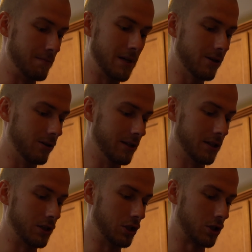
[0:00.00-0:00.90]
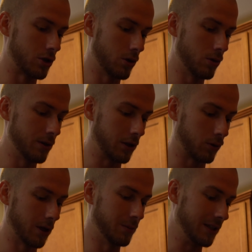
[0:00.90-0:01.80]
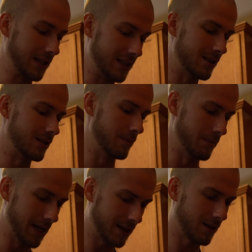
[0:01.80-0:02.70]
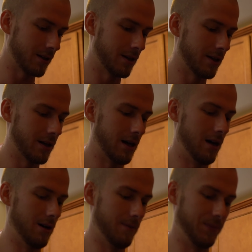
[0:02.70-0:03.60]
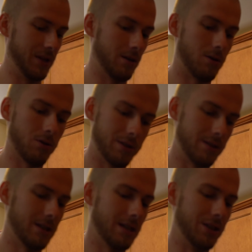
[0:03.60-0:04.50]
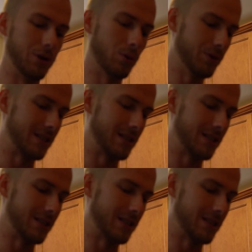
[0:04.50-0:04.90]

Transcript: meal is just so incredibly easy to make. The only